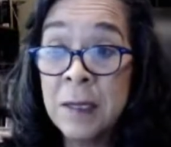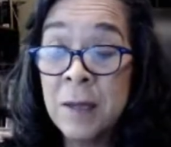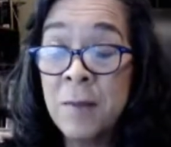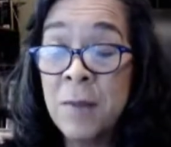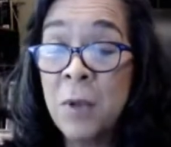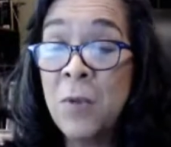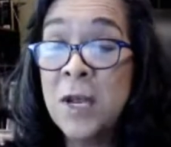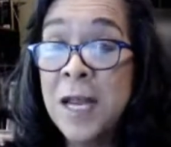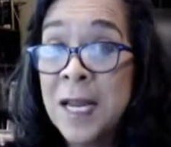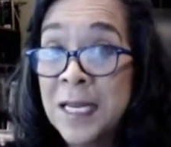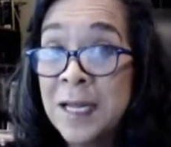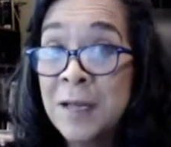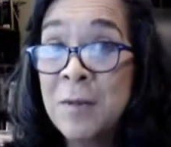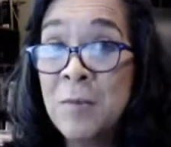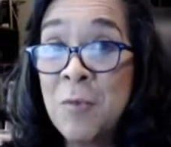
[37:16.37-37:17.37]
But we need a
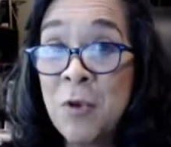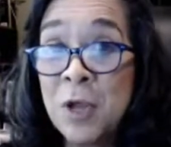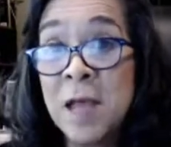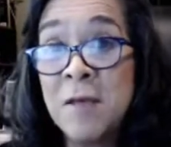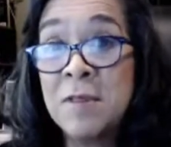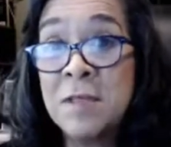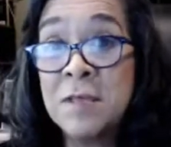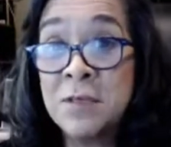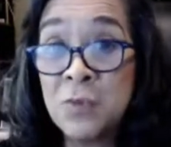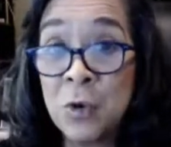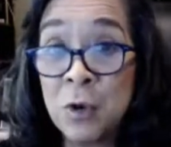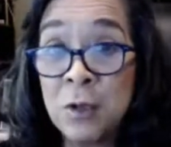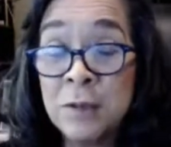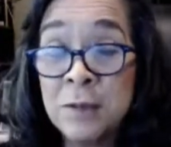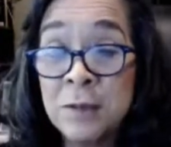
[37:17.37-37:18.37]
little bit more love in this
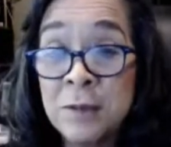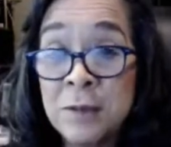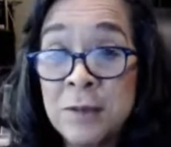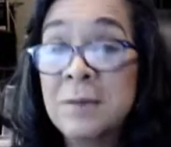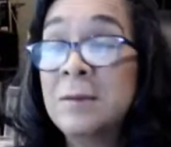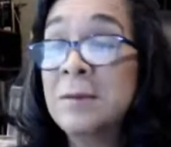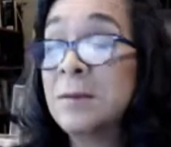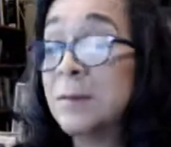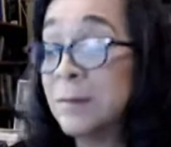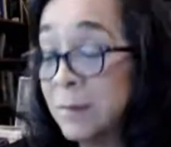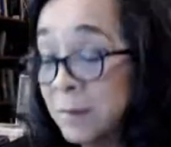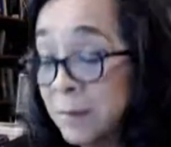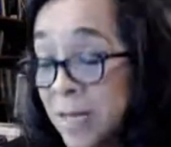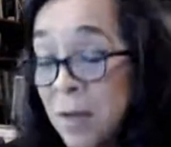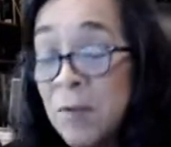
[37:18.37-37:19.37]
world.
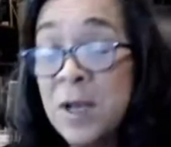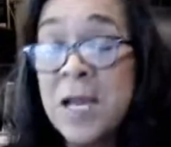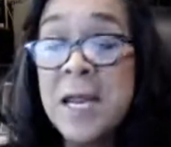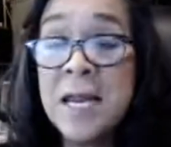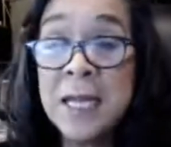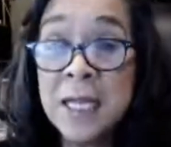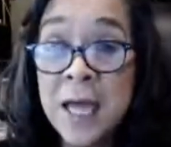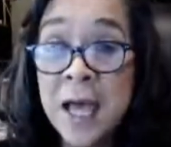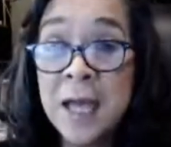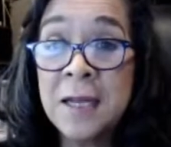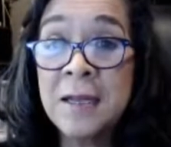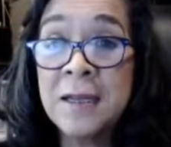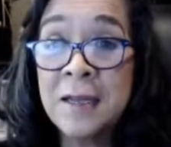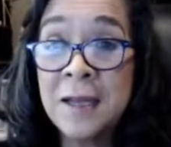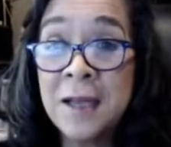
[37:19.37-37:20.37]
And we need a lot
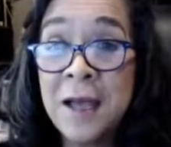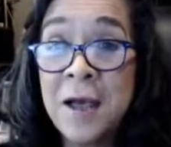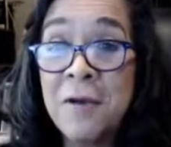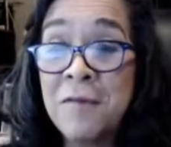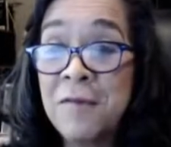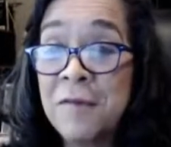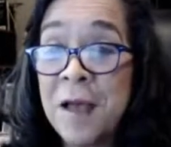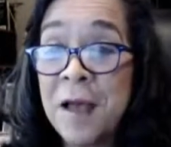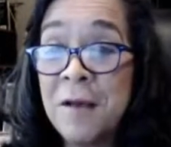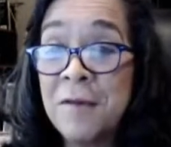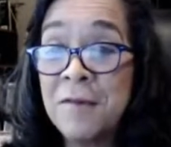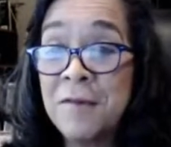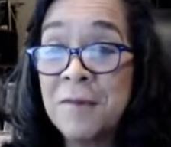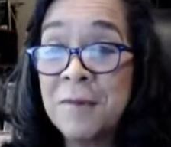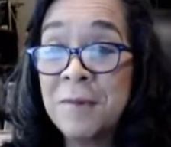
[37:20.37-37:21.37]
of
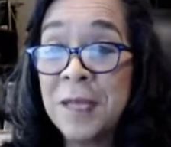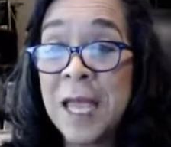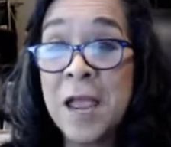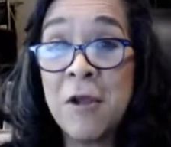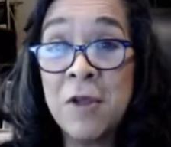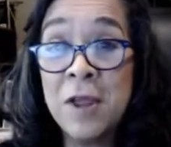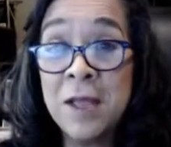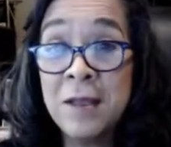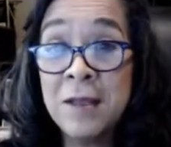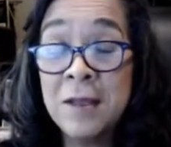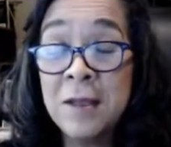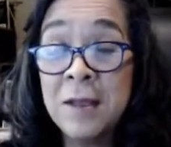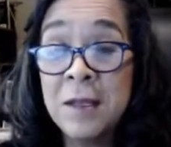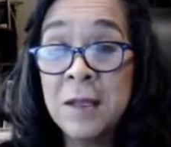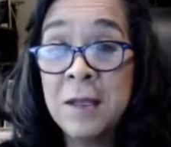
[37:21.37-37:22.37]
caring
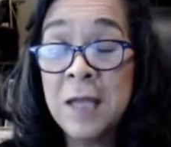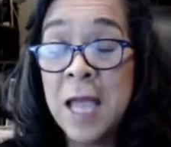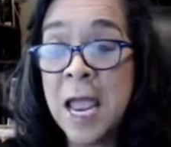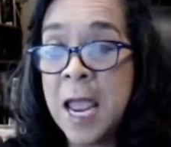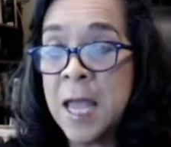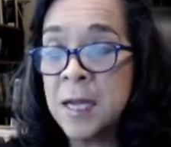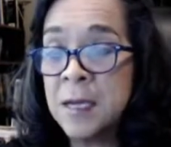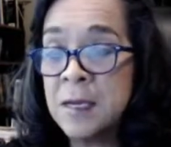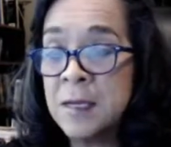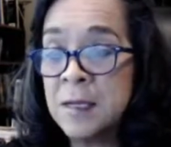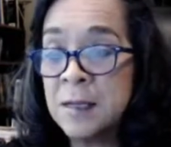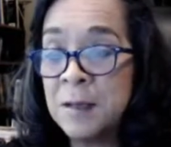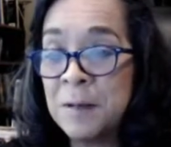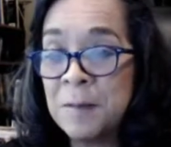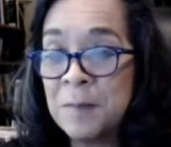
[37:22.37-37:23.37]
and
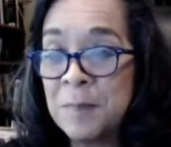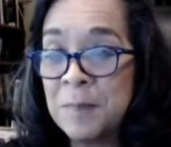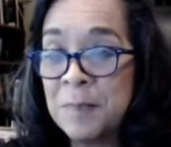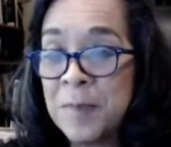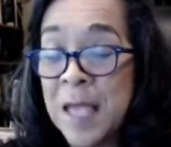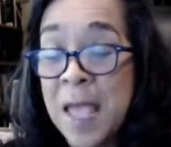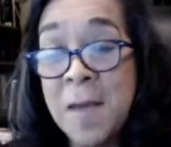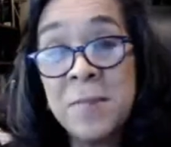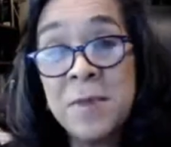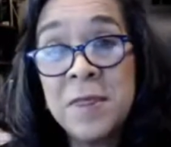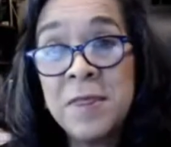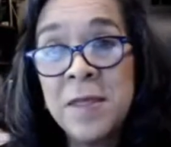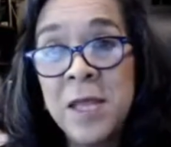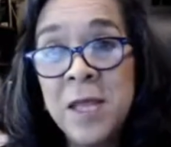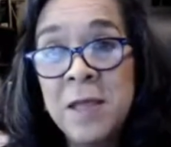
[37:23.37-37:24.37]

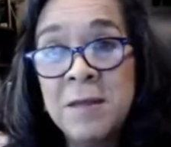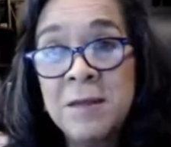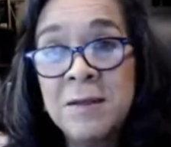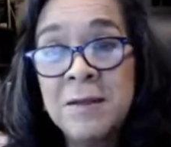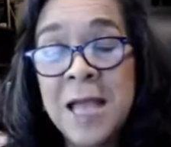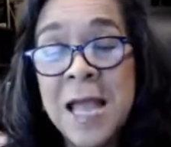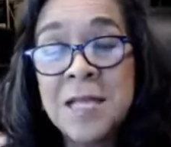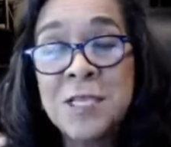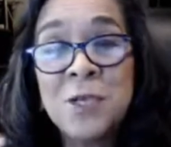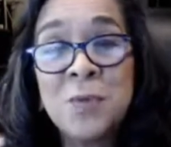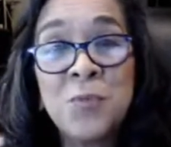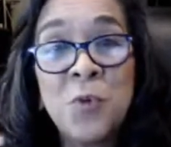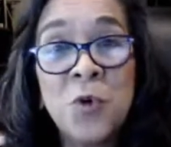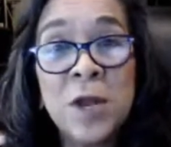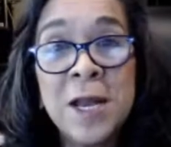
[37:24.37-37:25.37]
empathy and
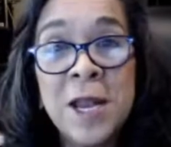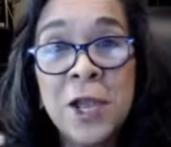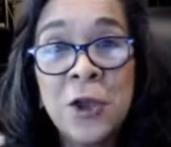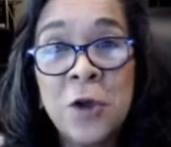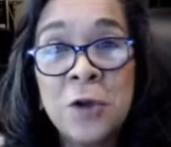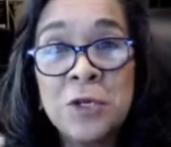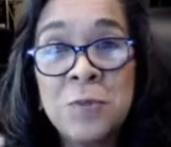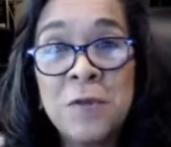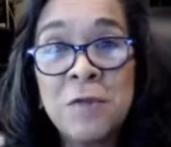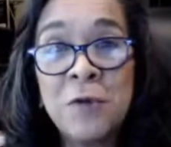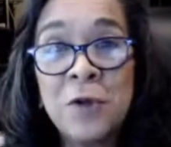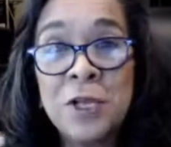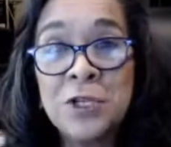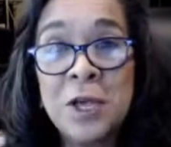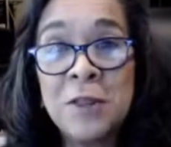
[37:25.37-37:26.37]
support and encouragement for
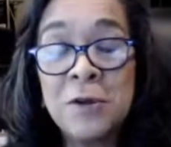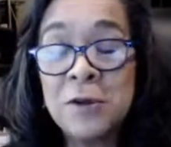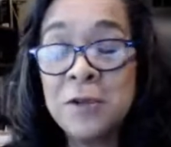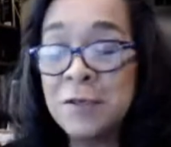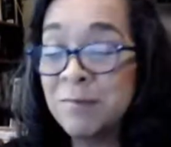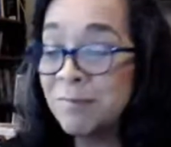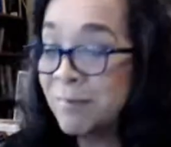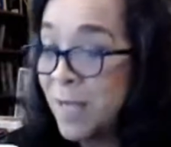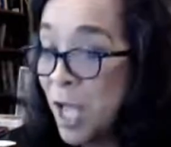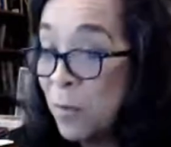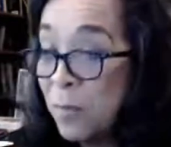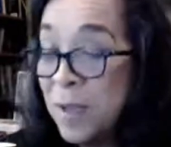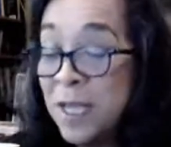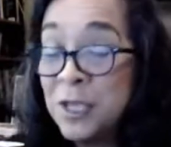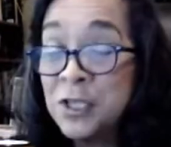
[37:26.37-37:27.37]
each other,
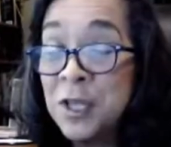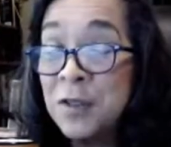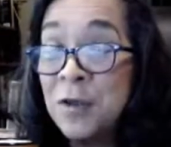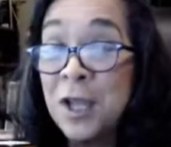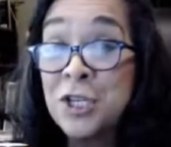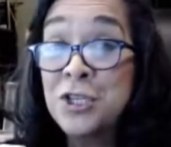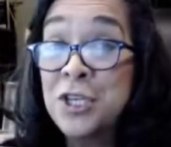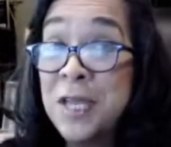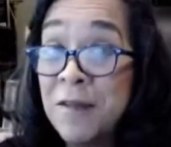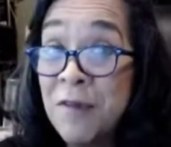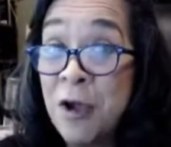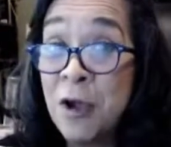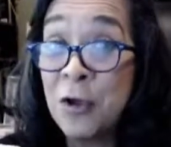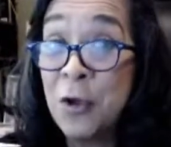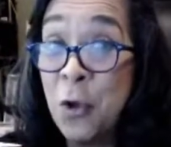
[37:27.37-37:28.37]
helping each other achieve
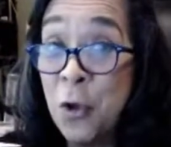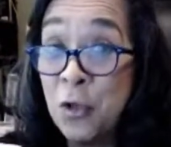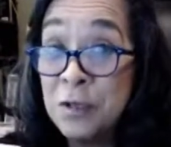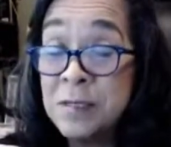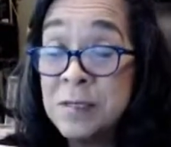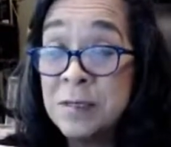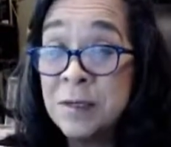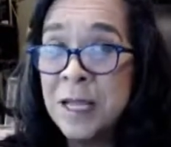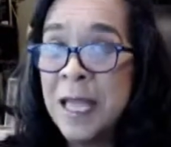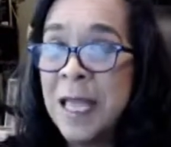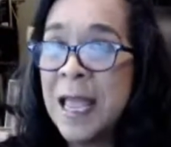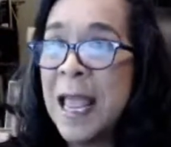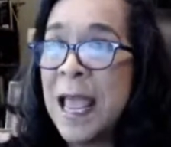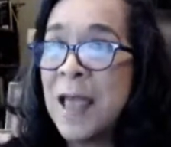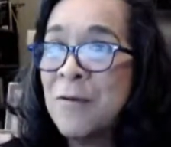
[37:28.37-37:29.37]
our goals
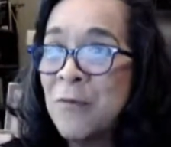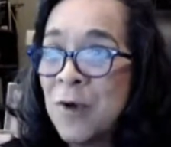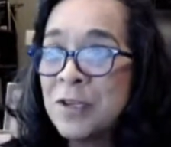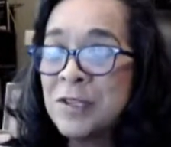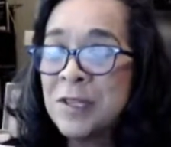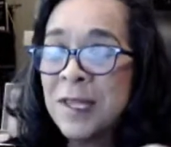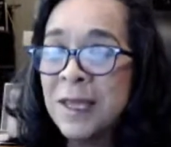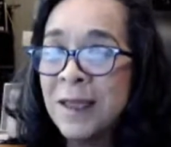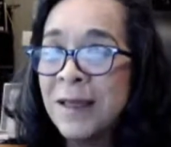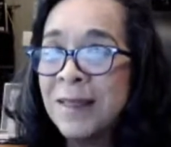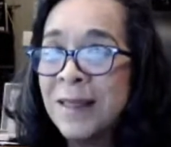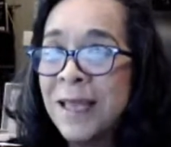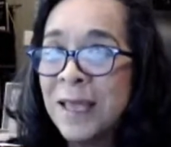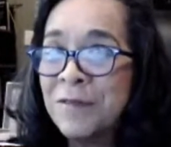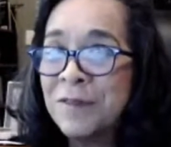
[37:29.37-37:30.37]
and watch
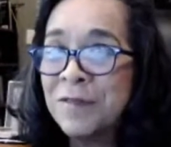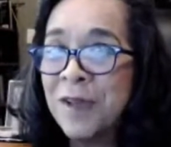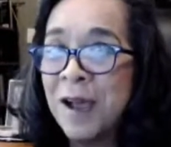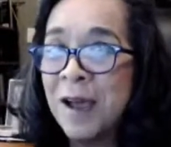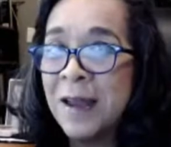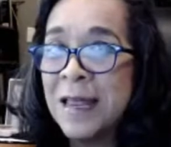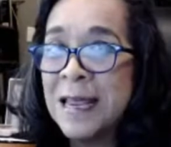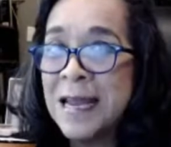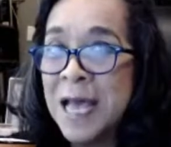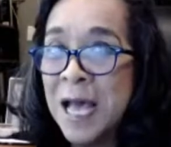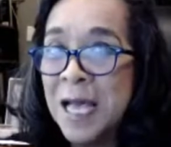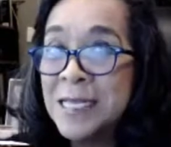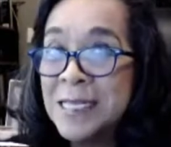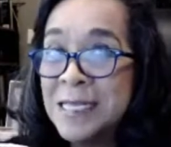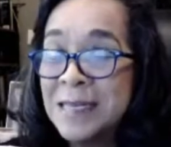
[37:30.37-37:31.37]
the gift of God in
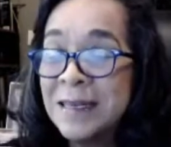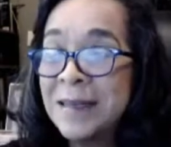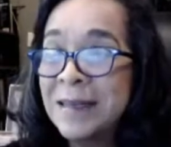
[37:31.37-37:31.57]
us